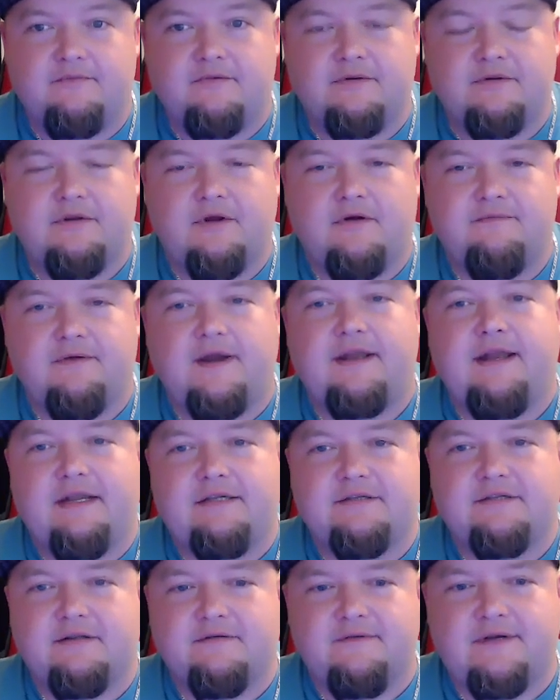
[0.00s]
you know,
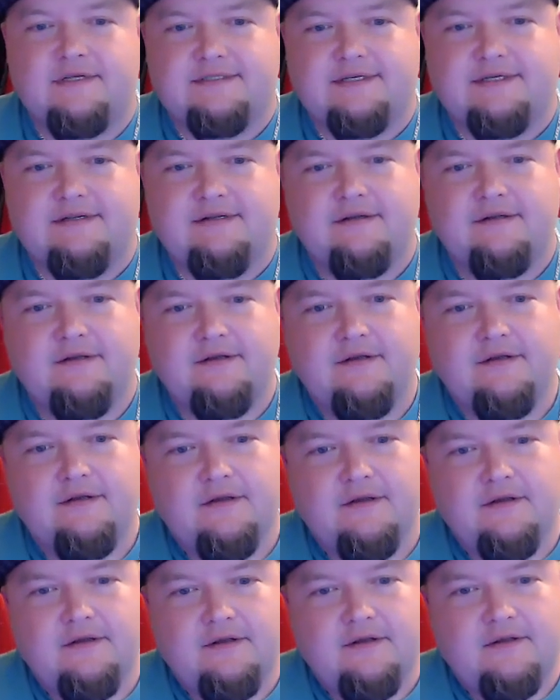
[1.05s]
financially to fix it.
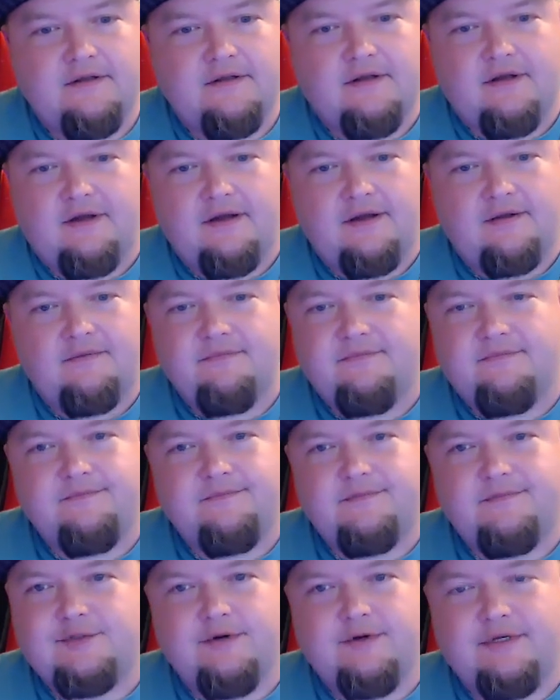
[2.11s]
Um,
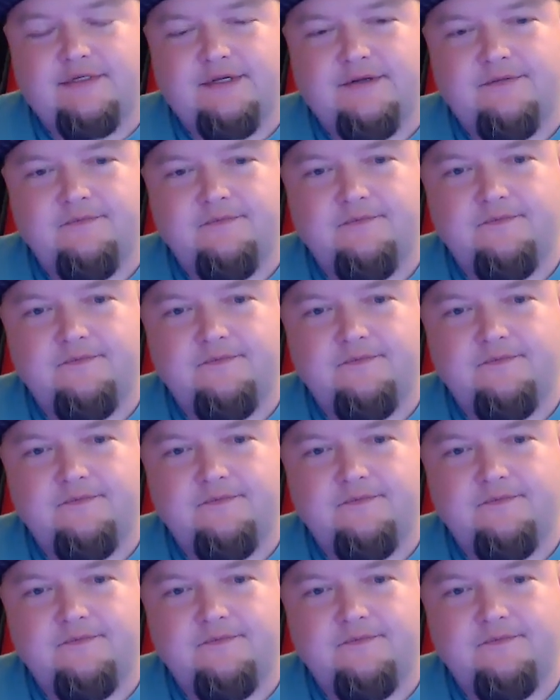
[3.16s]
it's crazy.